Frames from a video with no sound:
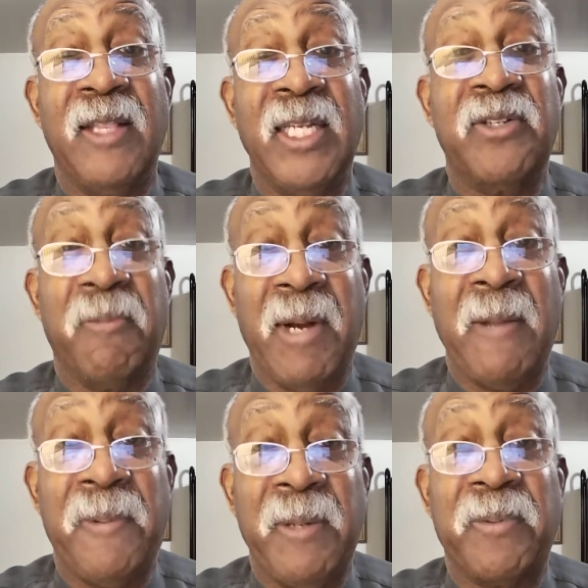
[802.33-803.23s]
These are
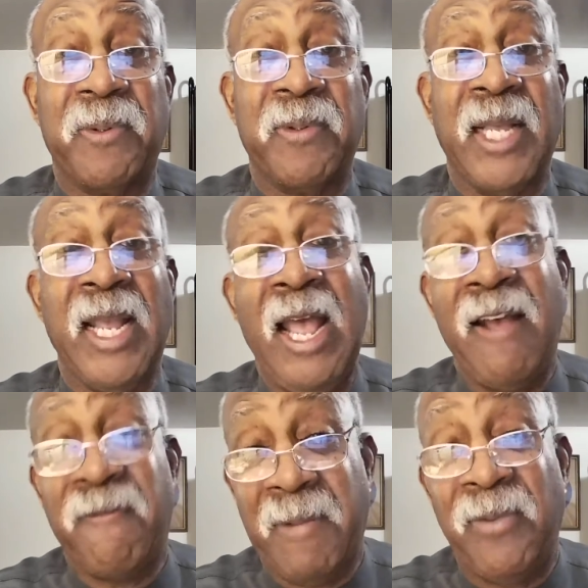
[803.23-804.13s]
my people. They
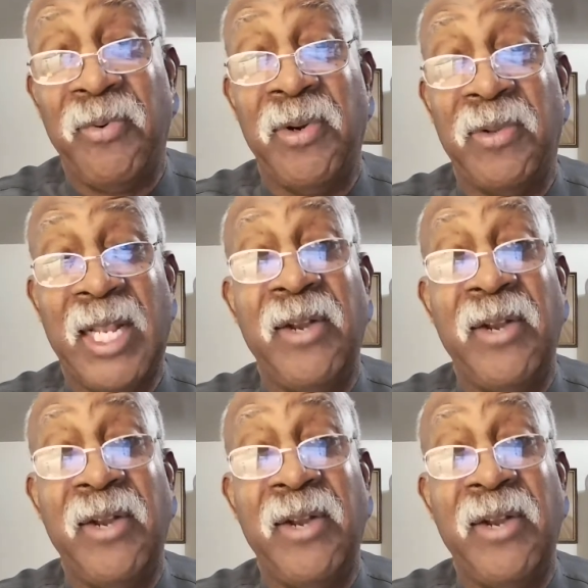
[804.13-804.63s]
have my word.